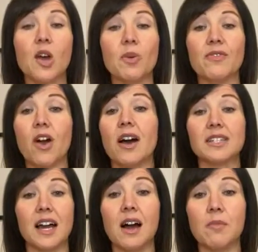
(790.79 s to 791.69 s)
We've
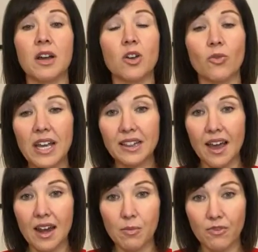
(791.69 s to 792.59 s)
got um, a great
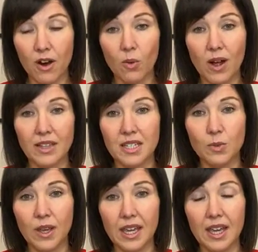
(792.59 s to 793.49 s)
lineup for our
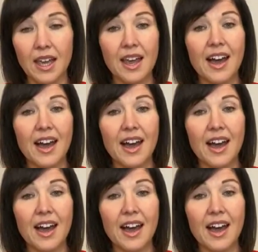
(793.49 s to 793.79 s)
wellness week.